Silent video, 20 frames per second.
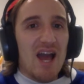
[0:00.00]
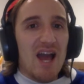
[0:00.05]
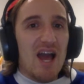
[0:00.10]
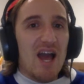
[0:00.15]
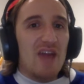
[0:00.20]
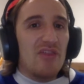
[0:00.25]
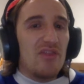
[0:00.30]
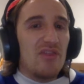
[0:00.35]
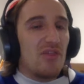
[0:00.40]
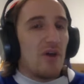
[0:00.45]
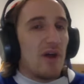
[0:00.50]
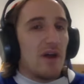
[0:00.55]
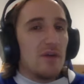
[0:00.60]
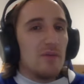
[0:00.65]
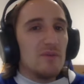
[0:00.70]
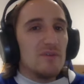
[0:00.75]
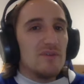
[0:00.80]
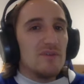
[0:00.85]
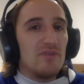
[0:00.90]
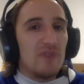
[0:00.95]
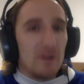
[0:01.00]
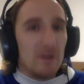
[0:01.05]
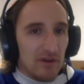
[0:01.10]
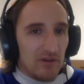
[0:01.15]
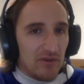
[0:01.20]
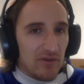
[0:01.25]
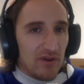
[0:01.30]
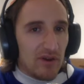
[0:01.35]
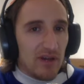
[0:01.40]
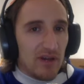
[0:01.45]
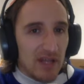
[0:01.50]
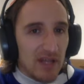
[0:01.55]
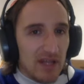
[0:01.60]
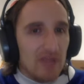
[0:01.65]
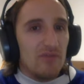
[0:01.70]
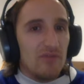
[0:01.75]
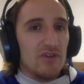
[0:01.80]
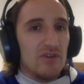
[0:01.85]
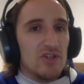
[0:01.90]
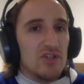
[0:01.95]
I thought it was very, very
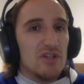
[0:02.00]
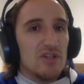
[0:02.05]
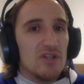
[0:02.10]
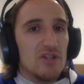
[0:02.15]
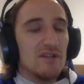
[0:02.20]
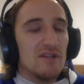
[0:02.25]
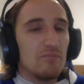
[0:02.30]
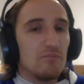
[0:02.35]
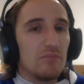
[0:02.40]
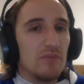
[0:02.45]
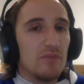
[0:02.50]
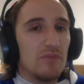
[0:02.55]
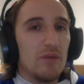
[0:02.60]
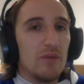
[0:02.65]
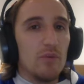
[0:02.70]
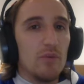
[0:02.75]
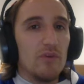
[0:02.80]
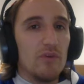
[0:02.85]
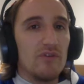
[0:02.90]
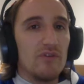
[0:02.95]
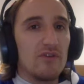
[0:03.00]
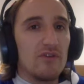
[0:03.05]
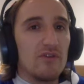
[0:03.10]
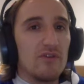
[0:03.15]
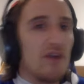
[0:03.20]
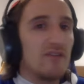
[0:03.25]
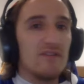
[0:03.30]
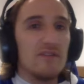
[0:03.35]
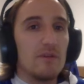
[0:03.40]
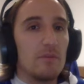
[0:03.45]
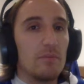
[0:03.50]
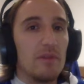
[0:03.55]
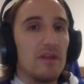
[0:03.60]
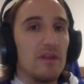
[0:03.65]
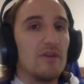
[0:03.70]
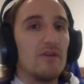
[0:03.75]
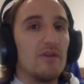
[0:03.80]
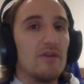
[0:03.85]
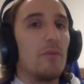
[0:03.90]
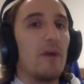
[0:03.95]
inefficient, and it was causing the
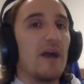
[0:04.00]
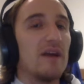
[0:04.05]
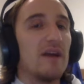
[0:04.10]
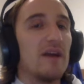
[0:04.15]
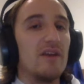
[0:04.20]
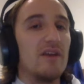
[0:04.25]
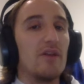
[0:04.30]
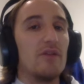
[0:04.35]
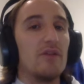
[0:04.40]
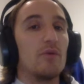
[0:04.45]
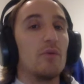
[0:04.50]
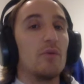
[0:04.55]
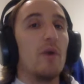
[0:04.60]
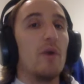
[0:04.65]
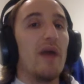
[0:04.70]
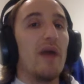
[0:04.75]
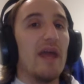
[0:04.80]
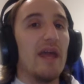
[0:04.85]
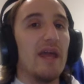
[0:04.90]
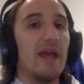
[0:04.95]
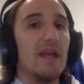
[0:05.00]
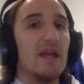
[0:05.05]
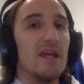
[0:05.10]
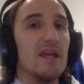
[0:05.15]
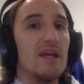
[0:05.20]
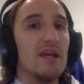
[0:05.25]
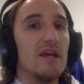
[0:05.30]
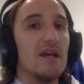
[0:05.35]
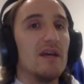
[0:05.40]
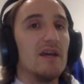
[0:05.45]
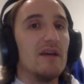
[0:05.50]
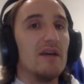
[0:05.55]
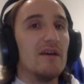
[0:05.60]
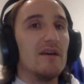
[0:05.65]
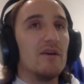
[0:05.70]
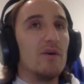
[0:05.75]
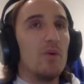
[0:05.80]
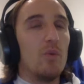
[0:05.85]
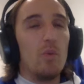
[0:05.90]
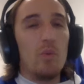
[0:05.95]
play to go back the other way
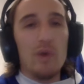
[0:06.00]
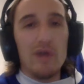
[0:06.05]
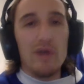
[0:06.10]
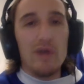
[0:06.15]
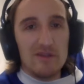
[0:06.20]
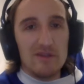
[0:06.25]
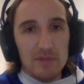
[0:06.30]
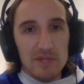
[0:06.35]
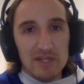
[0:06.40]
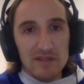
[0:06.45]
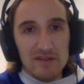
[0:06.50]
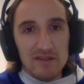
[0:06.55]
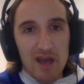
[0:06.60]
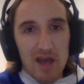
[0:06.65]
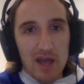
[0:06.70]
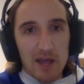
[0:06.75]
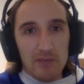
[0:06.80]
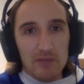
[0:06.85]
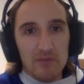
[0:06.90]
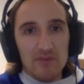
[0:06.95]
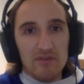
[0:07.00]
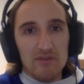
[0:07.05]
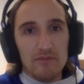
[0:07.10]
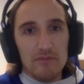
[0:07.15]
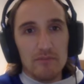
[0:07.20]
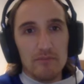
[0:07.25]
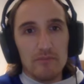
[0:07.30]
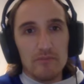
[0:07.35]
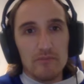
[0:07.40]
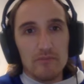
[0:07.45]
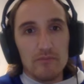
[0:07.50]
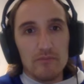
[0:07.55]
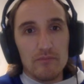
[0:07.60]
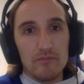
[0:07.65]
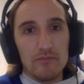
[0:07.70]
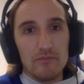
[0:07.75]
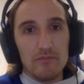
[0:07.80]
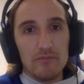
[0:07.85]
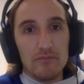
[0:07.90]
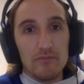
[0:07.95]
way too many times.
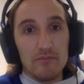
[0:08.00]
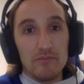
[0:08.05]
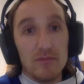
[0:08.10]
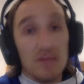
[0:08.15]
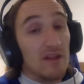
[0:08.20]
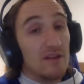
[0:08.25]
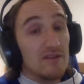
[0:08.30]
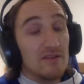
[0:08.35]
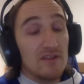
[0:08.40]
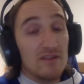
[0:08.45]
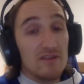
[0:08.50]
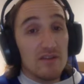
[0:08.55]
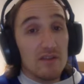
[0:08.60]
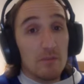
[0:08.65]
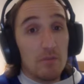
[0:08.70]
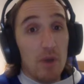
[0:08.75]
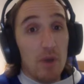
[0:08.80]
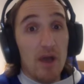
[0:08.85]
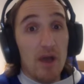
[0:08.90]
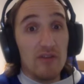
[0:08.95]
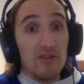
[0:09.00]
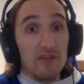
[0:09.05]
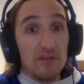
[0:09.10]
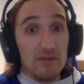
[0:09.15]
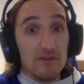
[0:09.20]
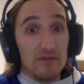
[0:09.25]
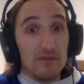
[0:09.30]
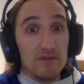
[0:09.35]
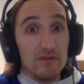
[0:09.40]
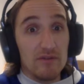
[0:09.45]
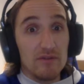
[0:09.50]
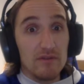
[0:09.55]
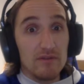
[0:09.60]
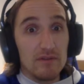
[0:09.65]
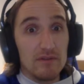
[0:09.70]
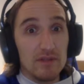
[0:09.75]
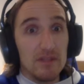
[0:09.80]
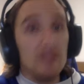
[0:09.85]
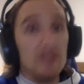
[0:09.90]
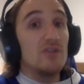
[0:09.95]
Now let's get to the positives.
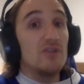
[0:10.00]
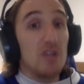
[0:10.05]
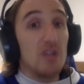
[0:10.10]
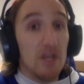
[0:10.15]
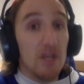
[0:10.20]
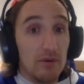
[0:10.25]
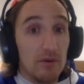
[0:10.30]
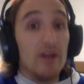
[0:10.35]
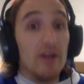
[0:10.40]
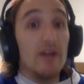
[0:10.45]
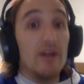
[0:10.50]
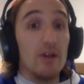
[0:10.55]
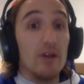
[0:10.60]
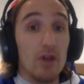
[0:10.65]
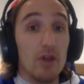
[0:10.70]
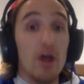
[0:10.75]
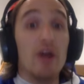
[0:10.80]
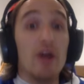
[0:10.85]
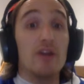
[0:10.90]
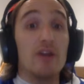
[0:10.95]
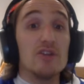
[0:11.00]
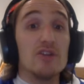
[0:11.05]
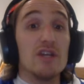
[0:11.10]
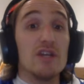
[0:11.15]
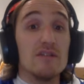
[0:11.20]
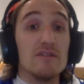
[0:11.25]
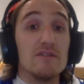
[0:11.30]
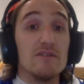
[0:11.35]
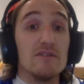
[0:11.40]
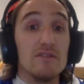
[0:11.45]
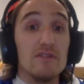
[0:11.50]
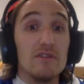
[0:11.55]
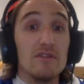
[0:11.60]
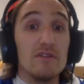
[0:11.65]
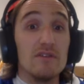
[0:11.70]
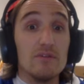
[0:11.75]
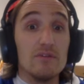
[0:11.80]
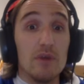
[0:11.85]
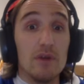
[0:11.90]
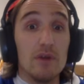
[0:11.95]
He generated a lot of chances in
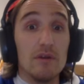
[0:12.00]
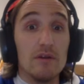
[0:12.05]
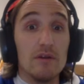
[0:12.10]
this one.